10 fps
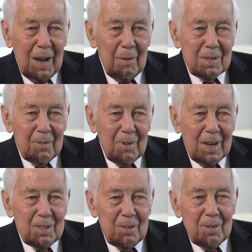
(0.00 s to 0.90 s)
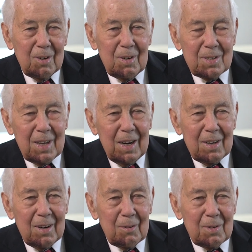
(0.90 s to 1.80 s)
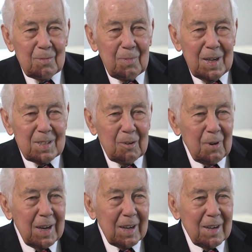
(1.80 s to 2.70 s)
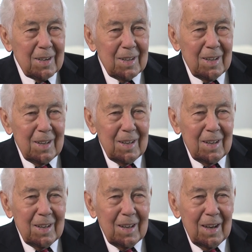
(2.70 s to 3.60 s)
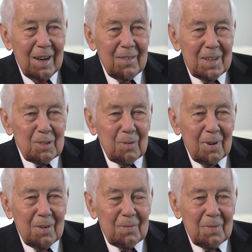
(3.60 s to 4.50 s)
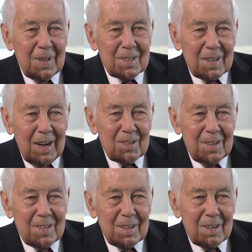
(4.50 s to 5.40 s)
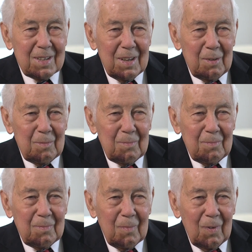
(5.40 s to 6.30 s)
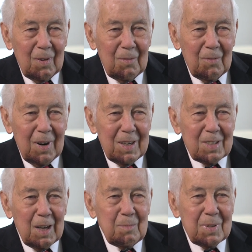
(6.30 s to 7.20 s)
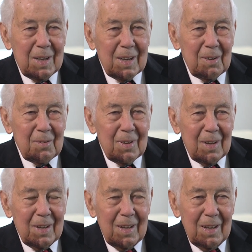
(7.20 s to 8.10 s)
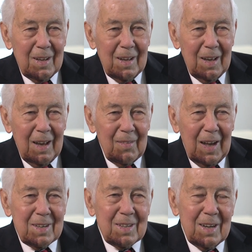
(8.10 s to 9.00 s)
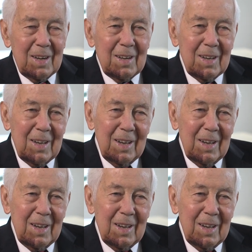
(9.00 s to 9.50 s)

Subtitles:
when I was a very junior senator with President Reagan. These were discussions that were very substantive, and that